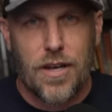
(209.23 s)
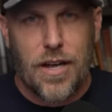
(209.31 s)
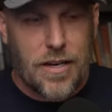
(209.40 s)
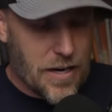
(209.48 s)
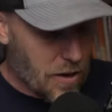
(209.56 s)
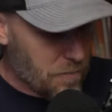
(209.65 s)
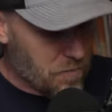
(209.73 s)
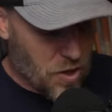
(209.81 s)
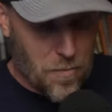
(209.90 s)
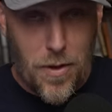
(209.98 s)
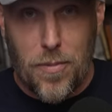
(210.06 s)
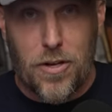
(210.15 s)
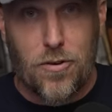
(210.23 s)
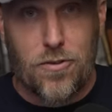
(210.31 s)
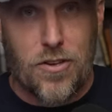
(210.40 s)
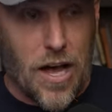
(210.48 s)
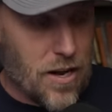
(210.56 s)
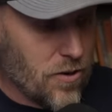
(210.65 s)
Now, some biblical
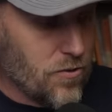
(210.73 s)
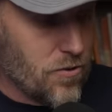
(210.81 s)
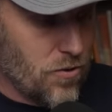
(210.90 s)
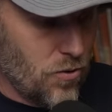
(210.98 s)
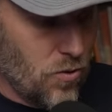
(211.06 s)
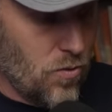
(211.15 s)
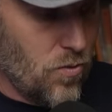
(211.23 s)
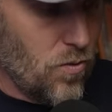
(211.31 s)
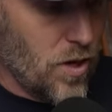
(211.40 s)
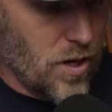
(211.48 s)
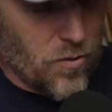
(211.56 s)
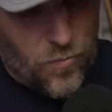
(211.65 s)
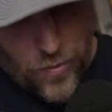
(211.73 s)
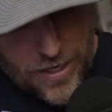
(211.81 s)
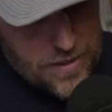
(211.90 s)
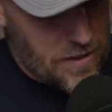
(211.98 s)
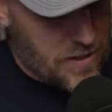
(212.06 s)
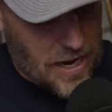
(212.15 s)
scholars who
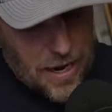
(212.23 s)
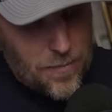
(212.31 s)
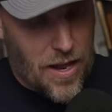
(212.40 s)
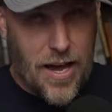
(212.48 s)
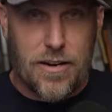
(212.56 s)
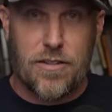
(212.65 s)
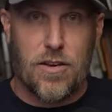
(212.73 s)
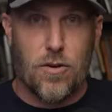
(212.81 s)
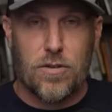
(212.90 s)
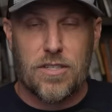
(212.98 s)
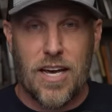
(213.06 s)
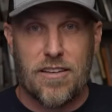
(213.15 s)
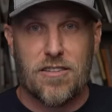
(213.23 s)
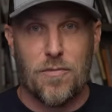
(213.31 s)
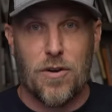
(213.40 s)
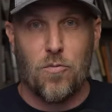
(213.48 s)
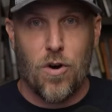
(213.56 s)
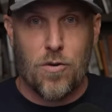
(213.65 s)
read the timeline of the Old
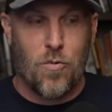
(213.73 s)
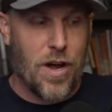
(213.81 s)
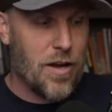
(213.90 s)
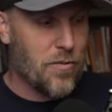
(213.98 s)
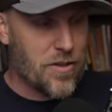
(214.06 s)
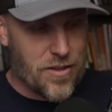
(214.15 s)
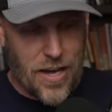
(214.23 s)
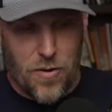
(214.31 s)
Testament one way would say,